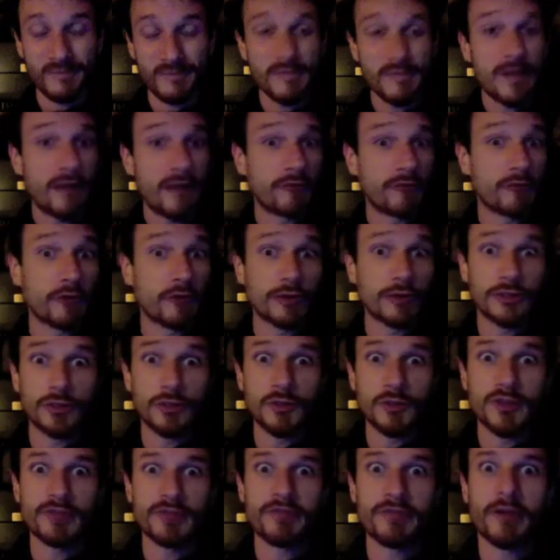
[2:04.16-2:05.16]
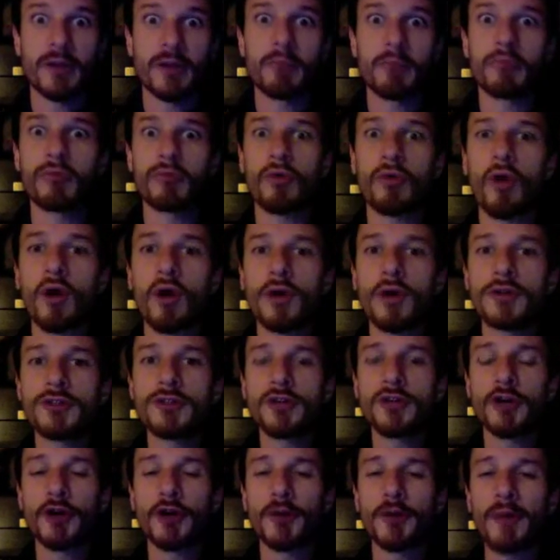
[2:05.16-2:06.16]
Now, virtue is a very broad
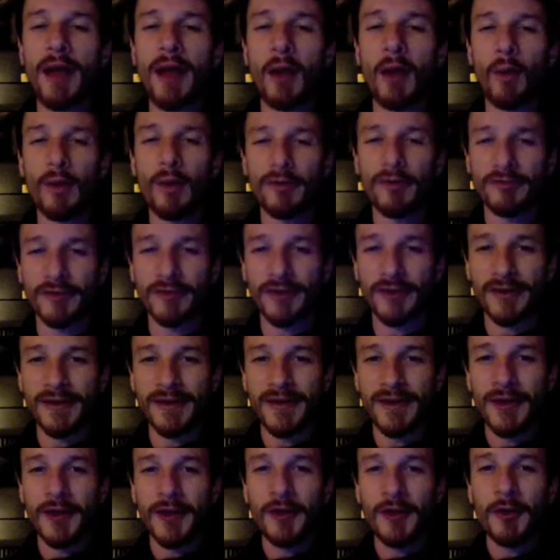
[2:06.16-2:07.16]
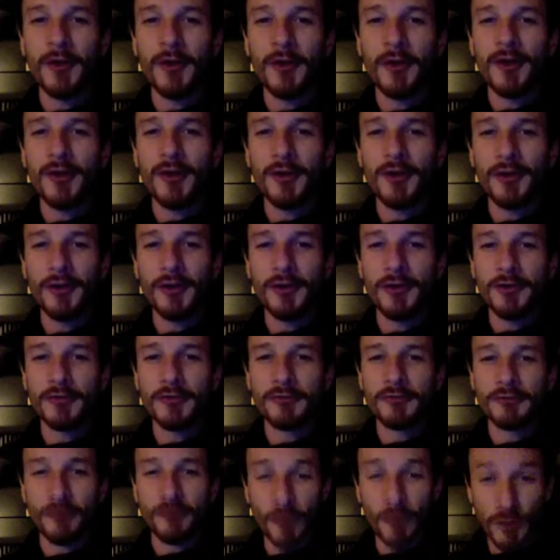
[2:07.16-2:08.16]
term. However,
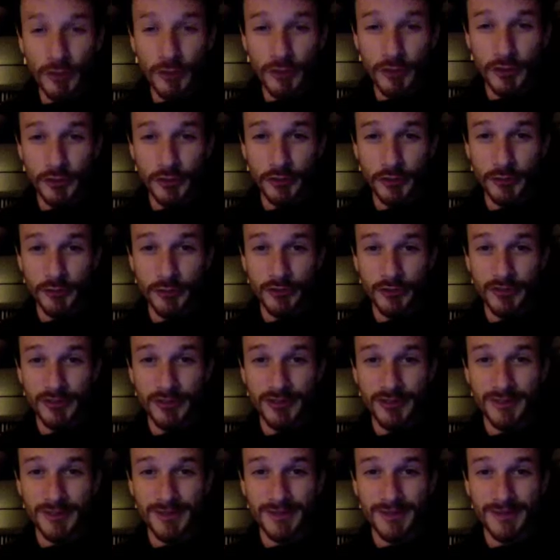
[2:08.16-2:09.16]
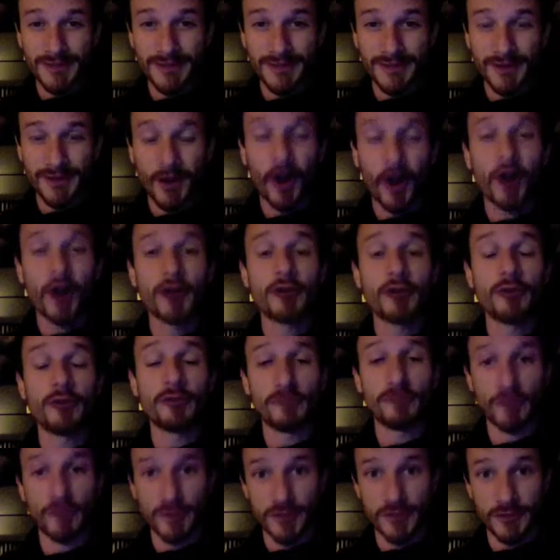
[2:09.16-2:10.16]
virtues are
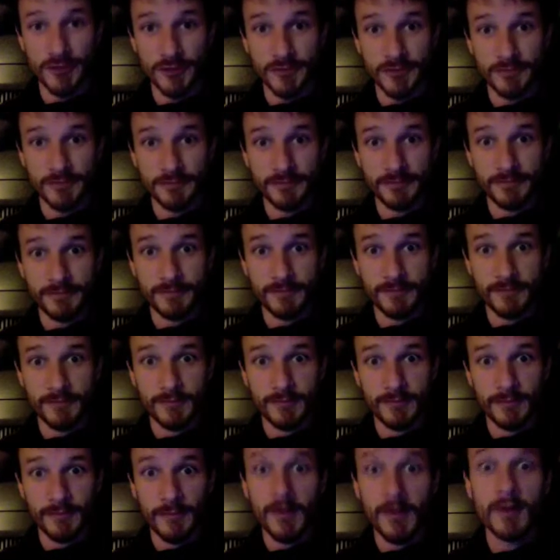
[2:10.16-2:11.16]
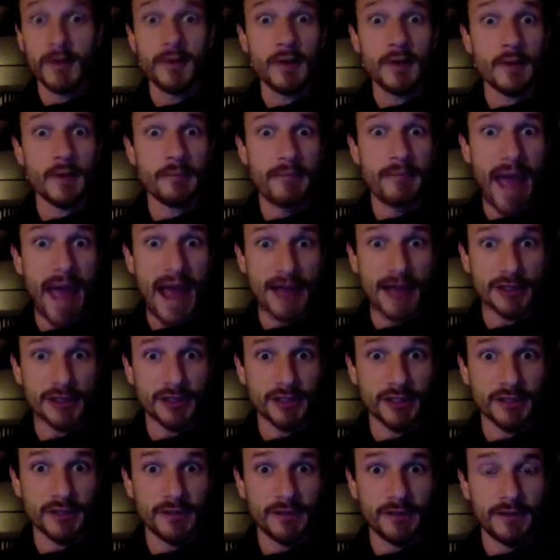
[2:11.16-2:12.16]
universal.
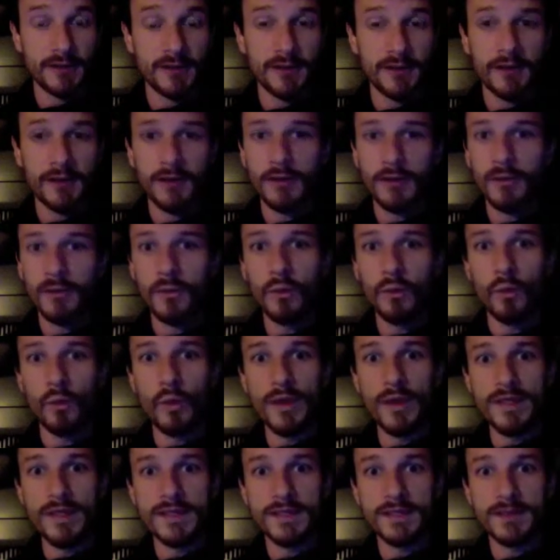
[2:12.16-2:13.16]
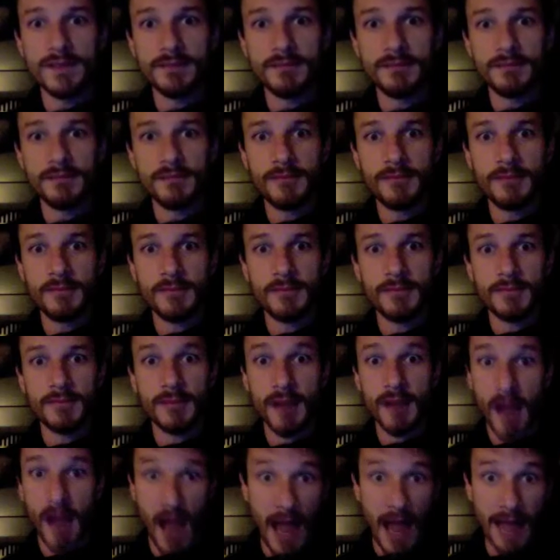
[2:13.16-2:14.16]
Compassion, wisdom,
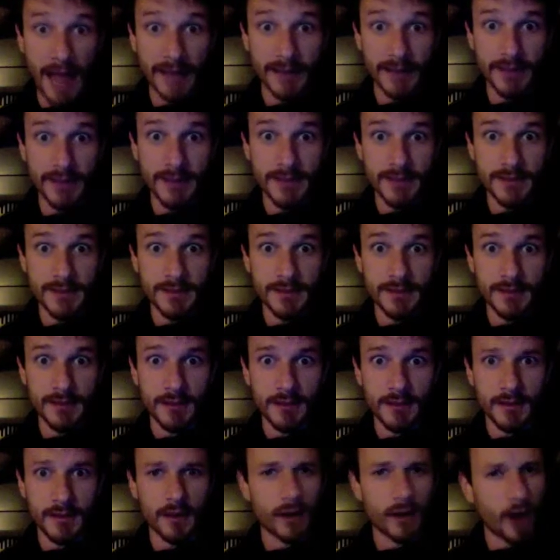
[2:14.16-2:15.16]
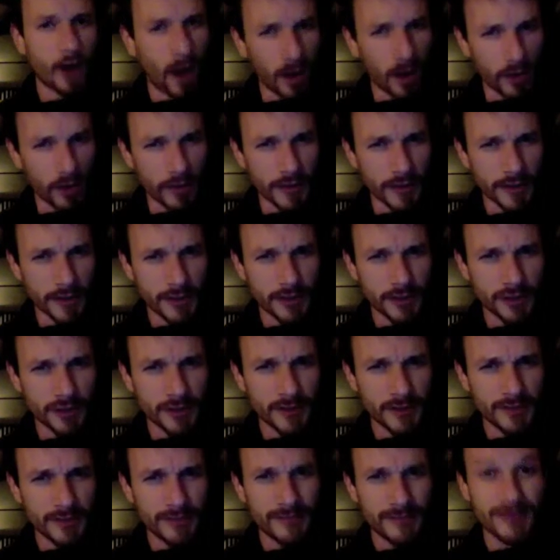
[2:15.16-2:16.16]
kindness, courage,
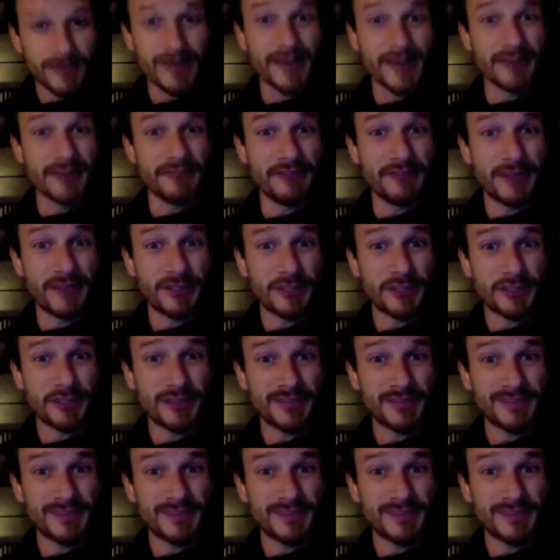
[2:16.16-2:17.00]
conviction,